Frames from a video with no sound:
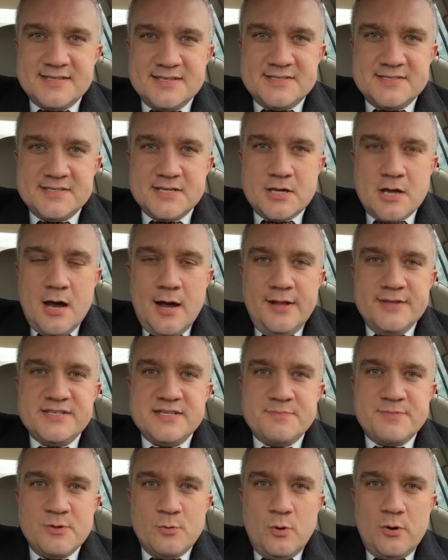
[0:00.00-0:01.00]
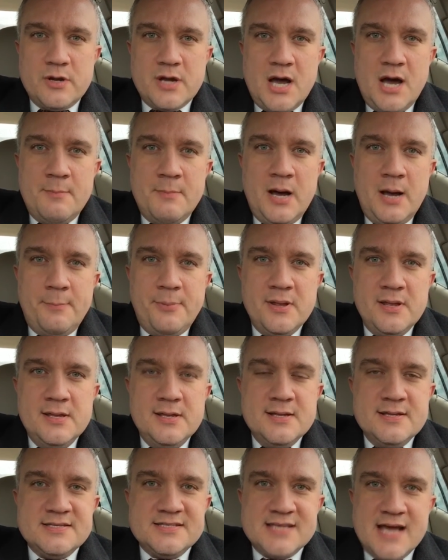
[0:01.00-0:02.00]
This is a concept that will come up
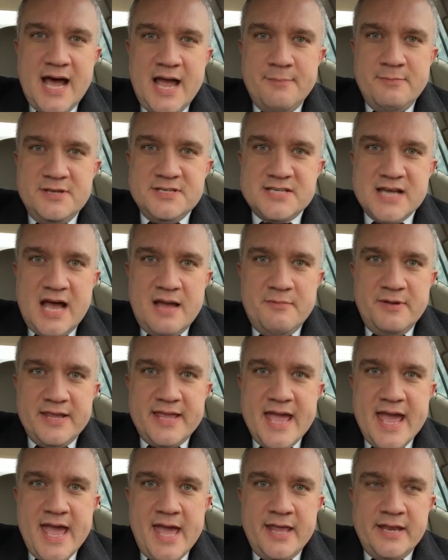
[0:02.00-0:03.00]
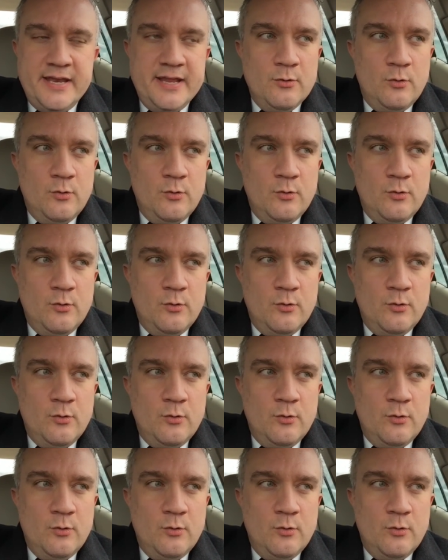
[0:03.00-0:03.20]
time and time again.